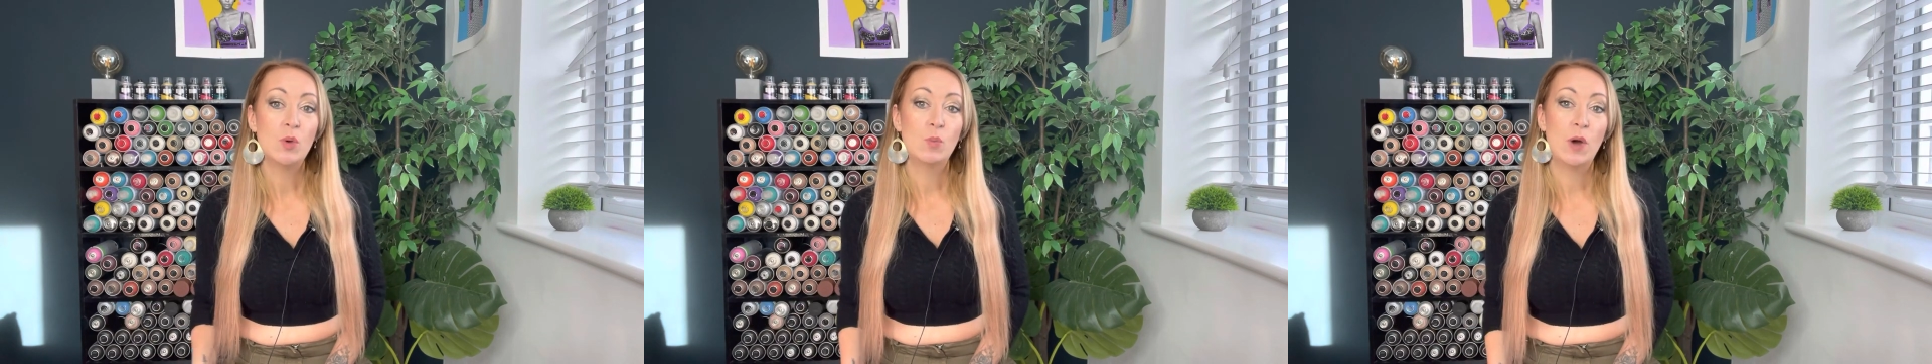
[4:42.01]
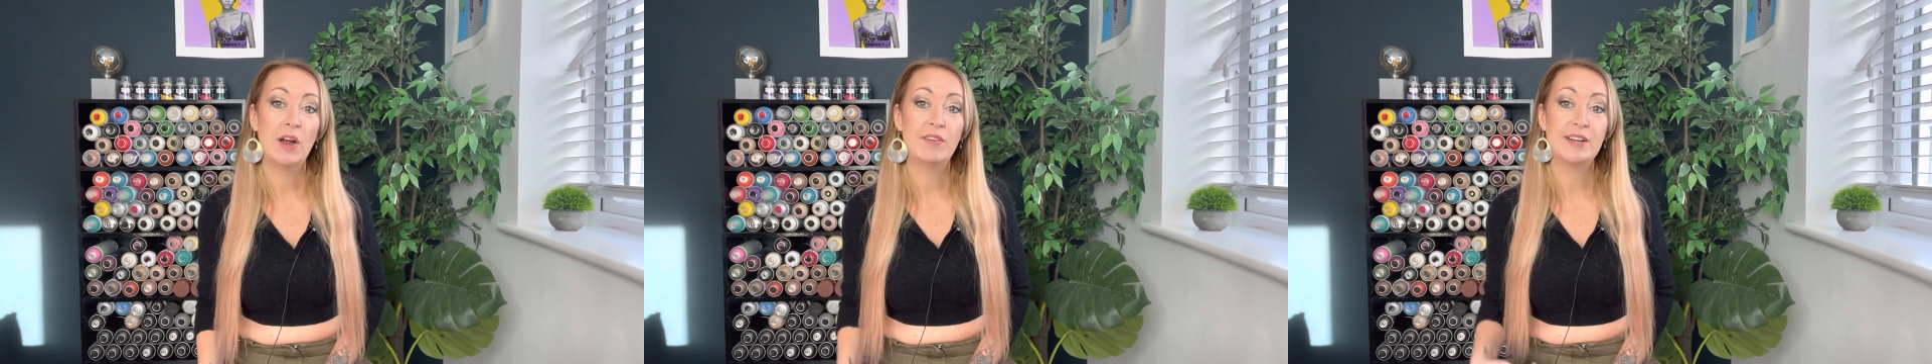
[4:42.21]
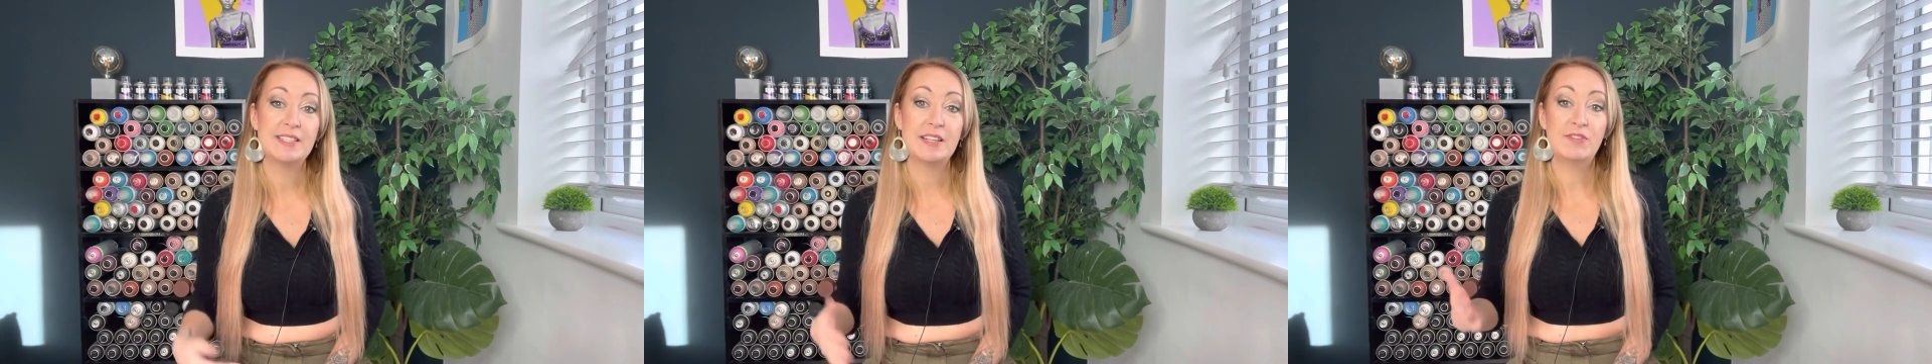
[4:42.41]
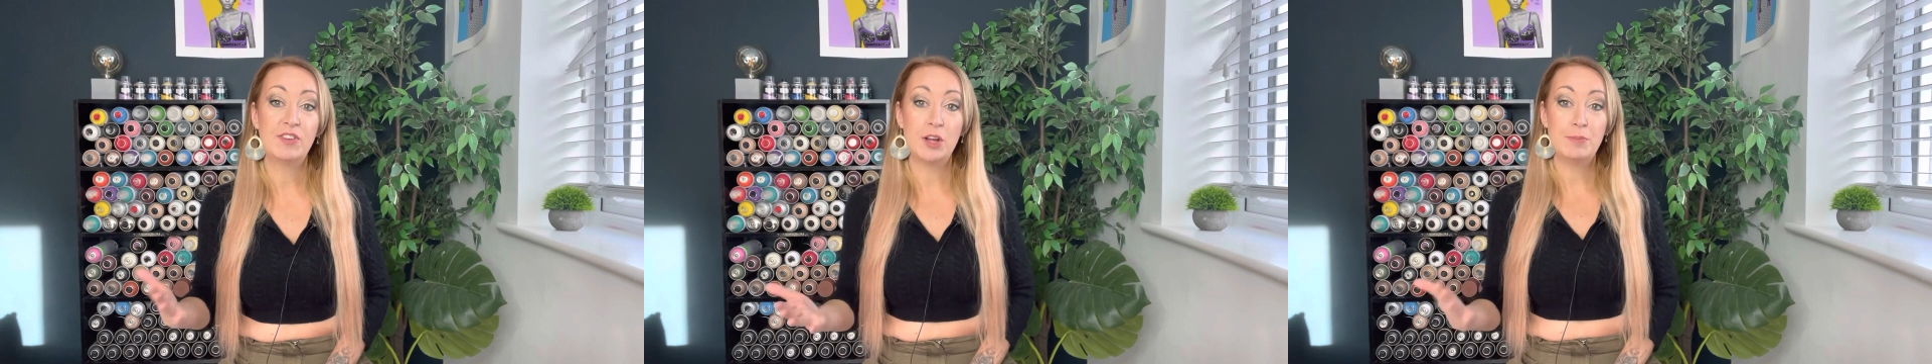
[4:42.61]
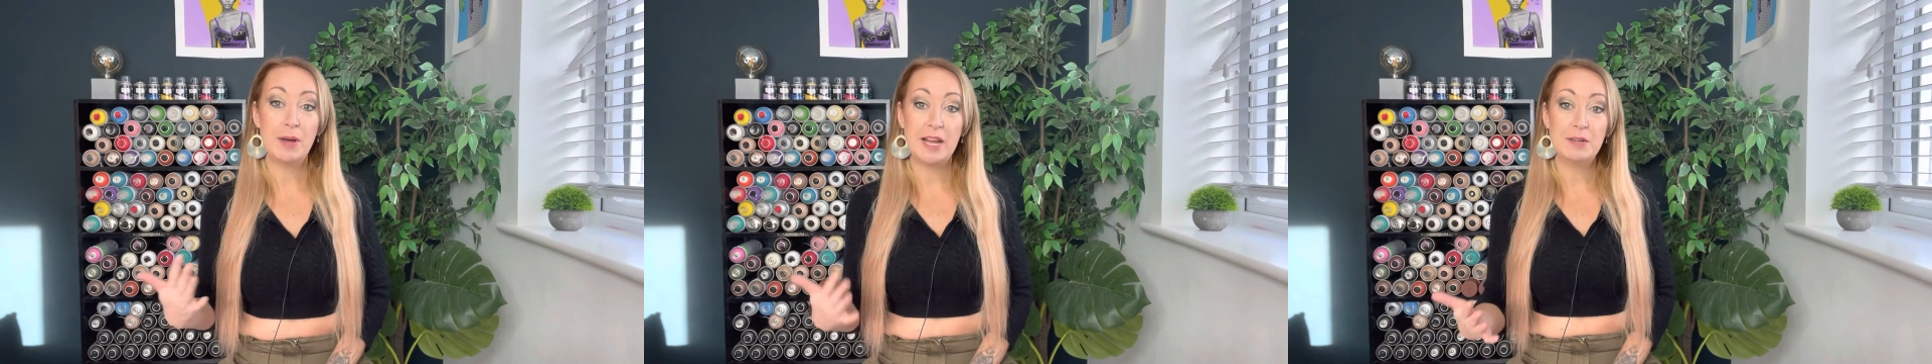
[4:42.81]
Whereas if
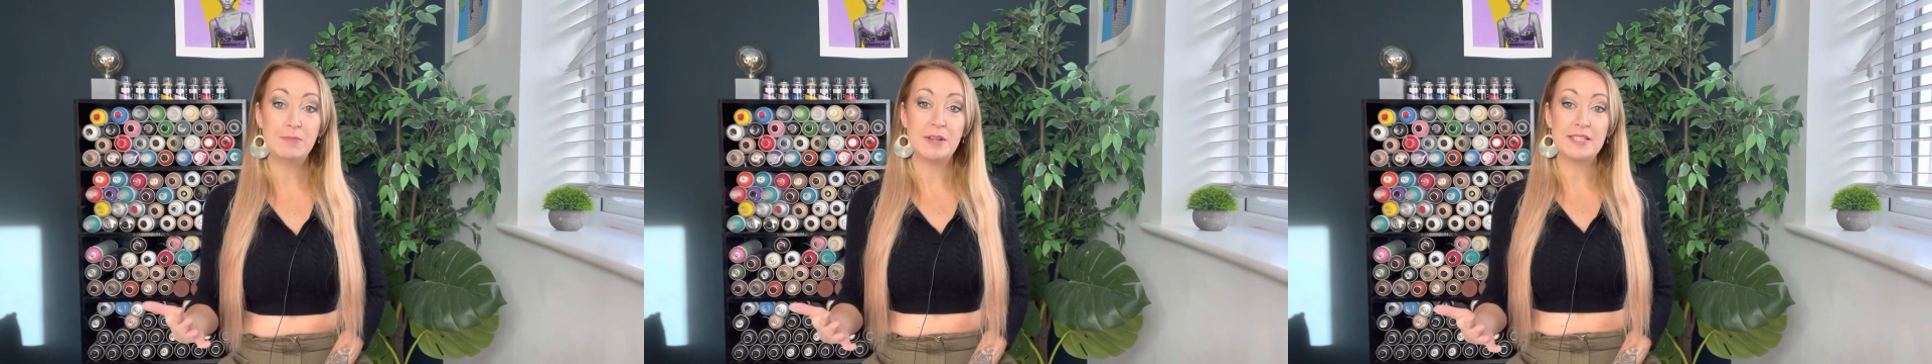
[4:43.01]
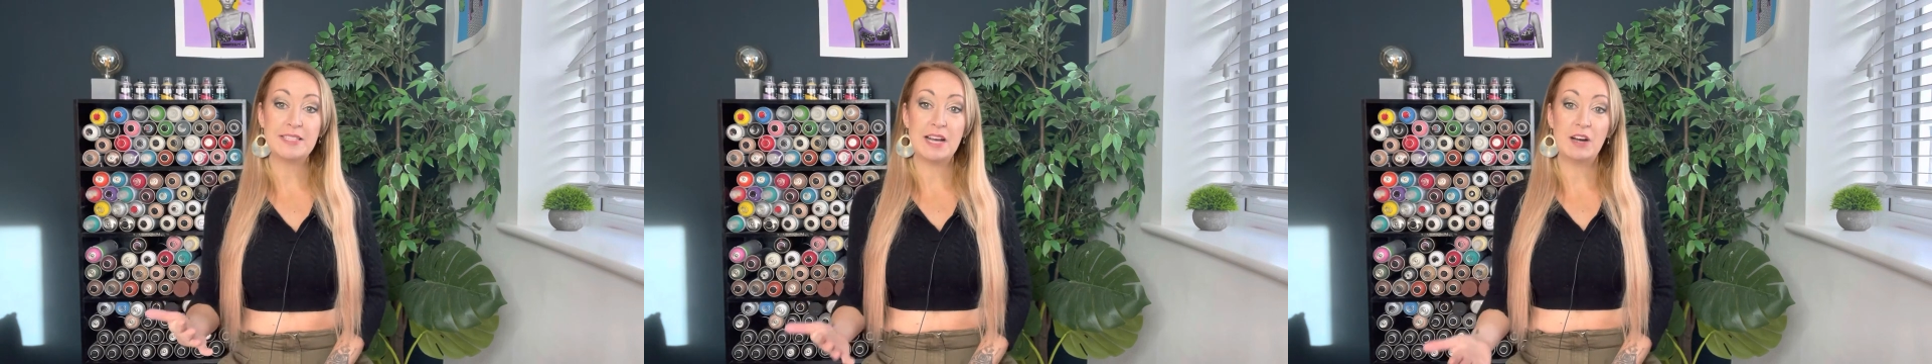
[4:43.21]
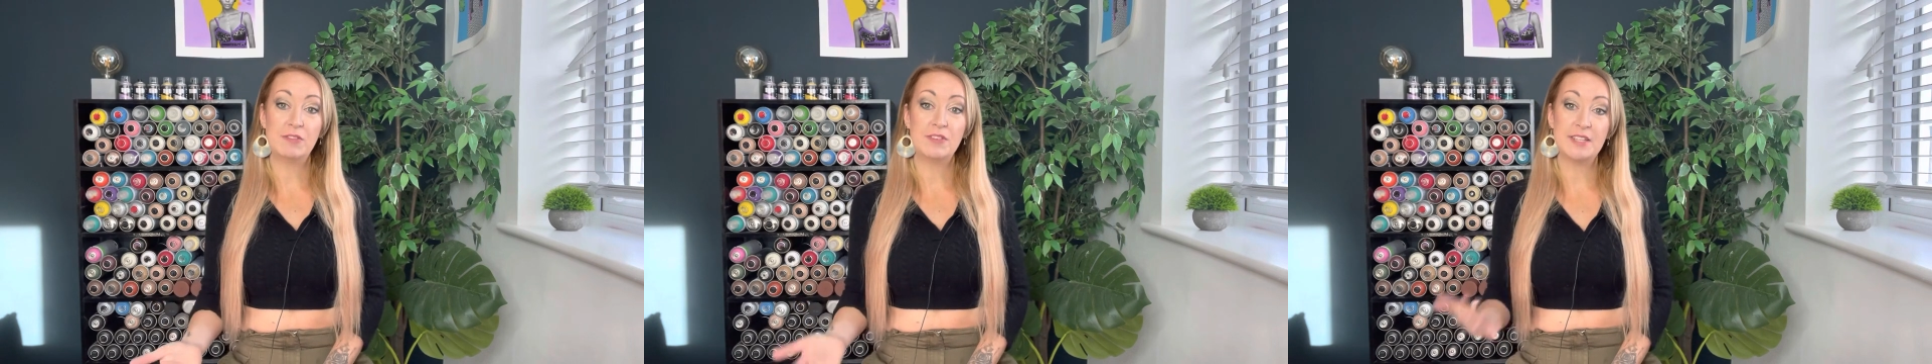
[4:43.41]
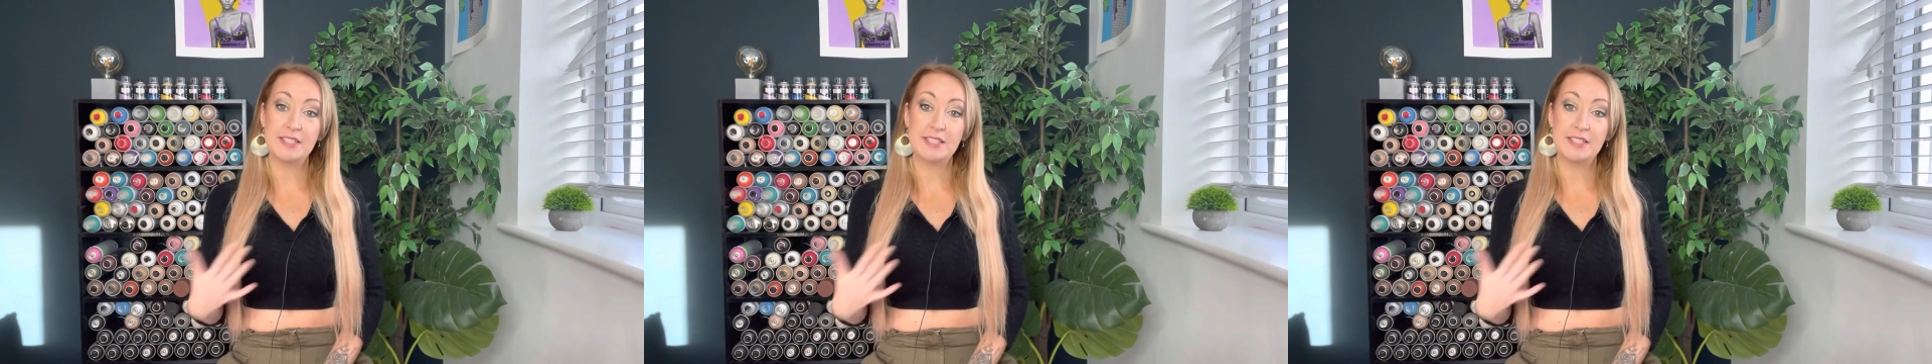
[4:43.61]
I paid myself